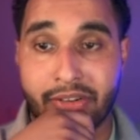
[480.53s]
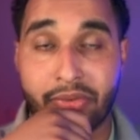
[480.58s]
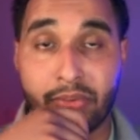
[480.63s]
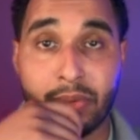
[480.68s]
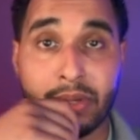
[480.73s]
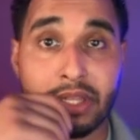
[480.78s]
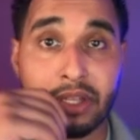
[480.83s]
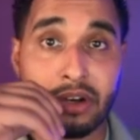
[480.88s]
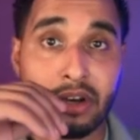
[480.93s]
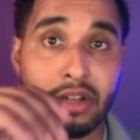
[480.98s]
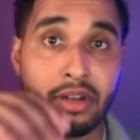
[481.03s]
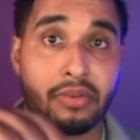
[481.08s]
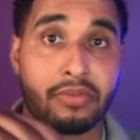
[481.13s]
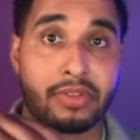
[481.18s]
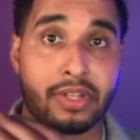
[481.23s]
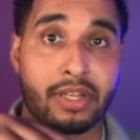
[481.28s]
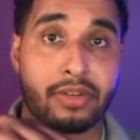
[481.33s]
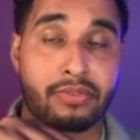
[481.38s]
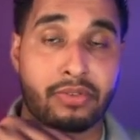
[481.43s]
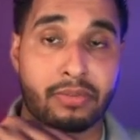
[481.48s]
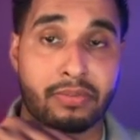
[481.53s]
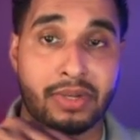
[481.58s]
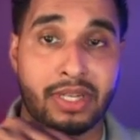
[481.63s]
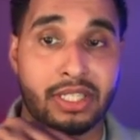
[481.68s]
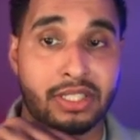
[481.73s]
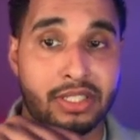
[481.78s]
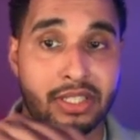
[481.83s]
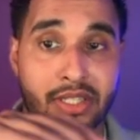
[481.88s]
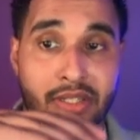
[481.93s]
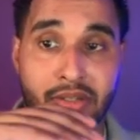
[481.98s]
with all of the
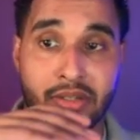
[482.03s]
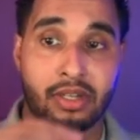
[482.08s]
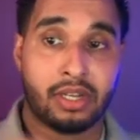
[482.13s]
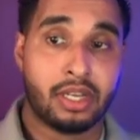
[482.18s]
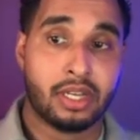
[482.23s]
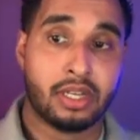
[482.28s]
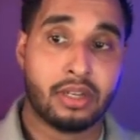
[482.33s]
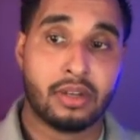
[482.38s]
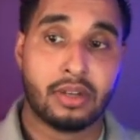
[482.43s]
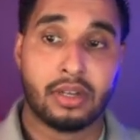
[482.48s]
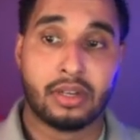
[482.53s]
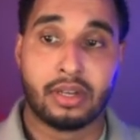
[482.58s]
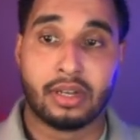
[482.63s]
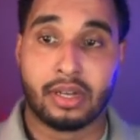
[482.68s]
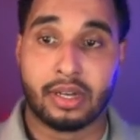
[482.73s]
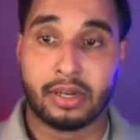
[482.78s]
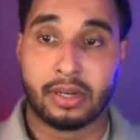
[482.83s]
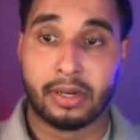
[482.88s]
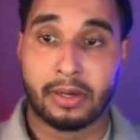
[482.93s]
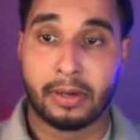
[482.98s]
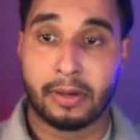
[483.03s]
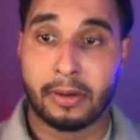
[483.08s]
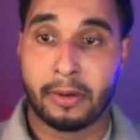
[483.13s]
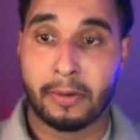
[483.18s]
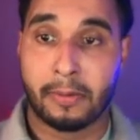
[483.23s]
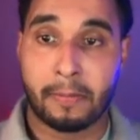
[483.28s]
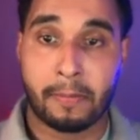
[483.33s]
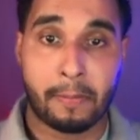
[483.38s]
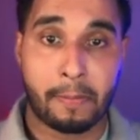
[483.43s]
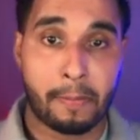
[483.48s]
information.
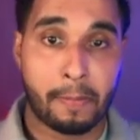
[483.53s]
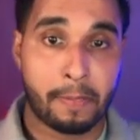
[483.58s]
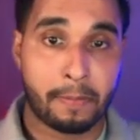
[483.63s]
Also,